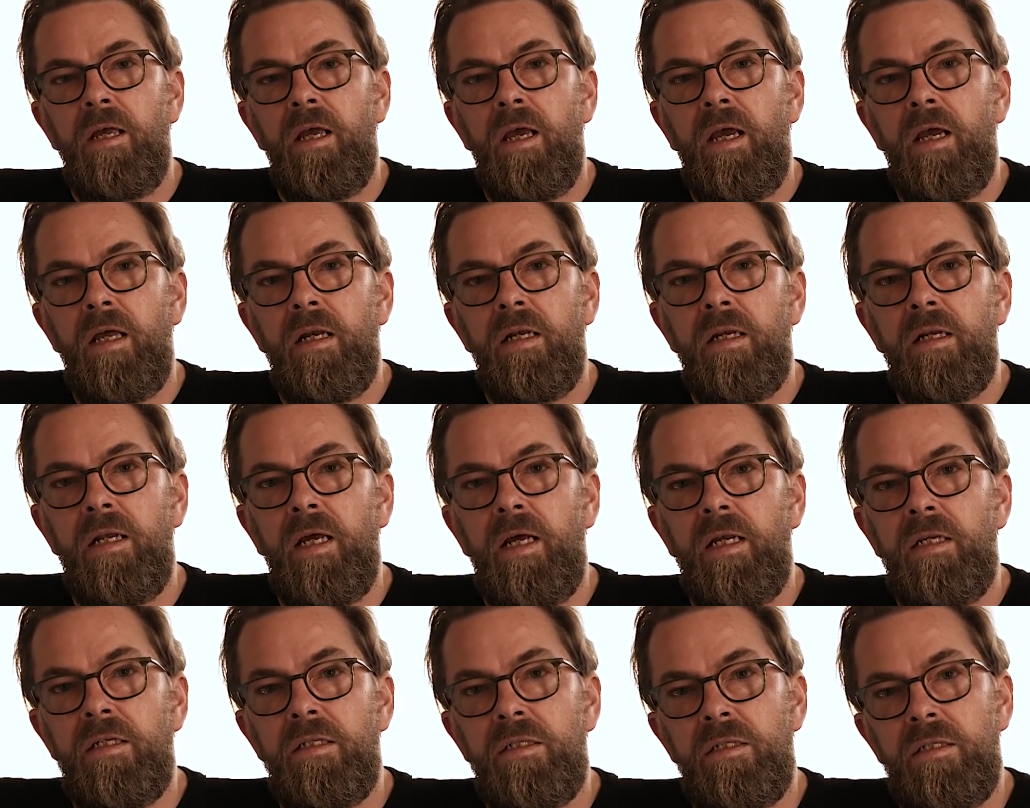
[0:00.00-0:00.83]
And
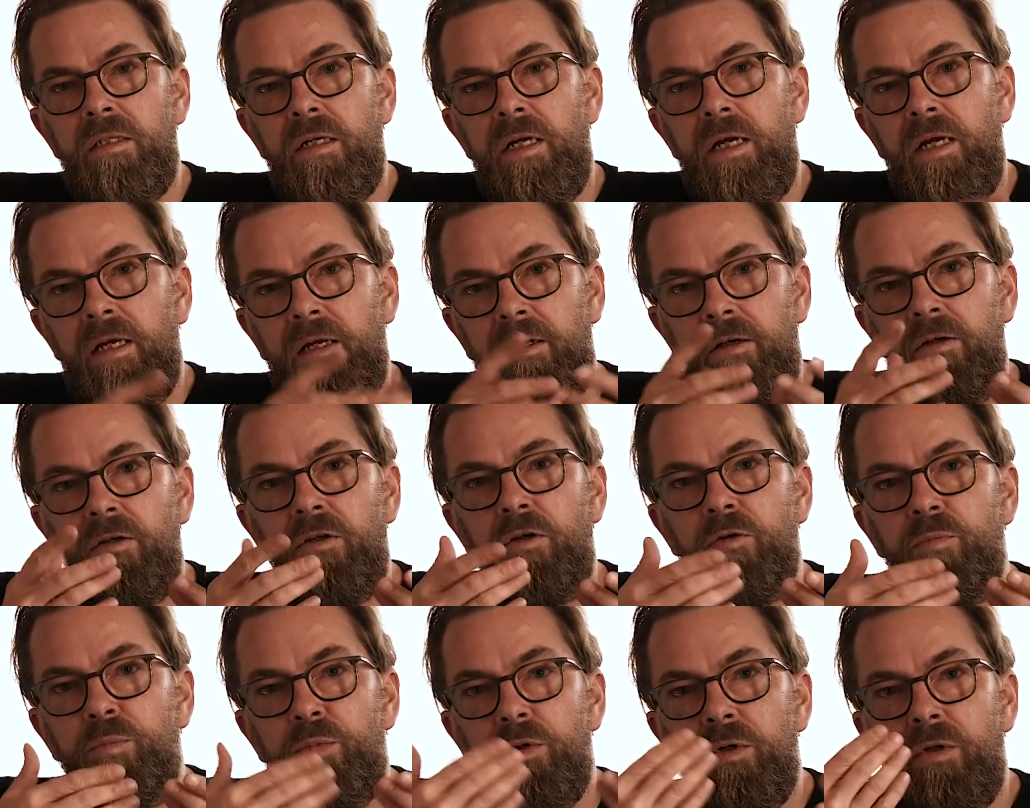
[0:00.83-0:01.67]
that's like
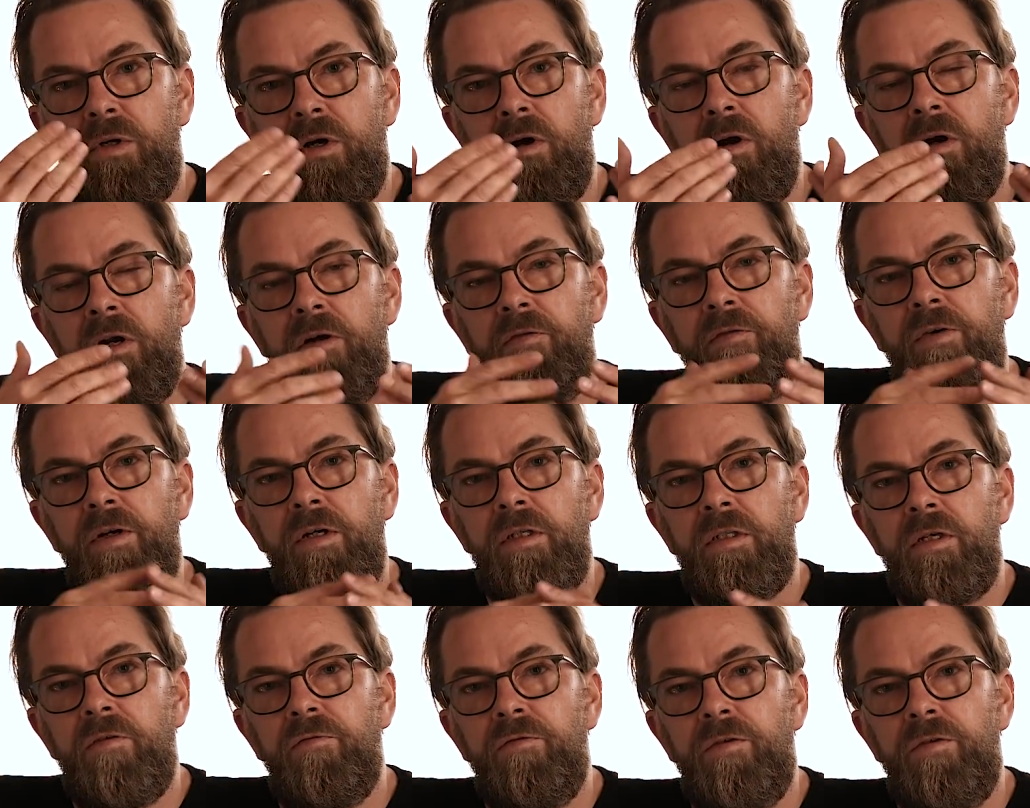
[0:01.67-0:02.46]
you put color fillers in